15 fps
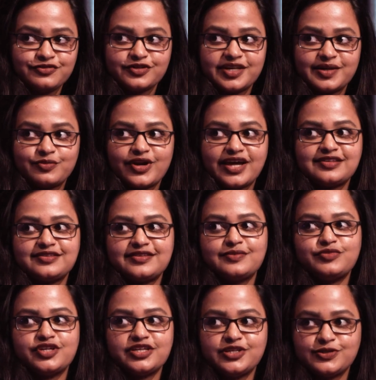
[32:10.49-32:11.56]
for them rather
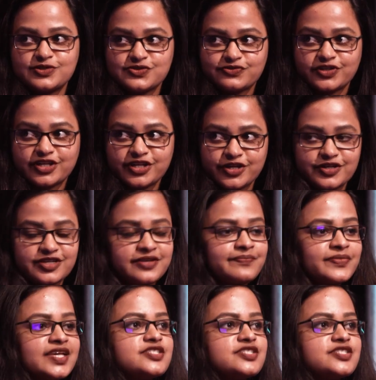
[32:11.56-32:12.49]
than being used for the good.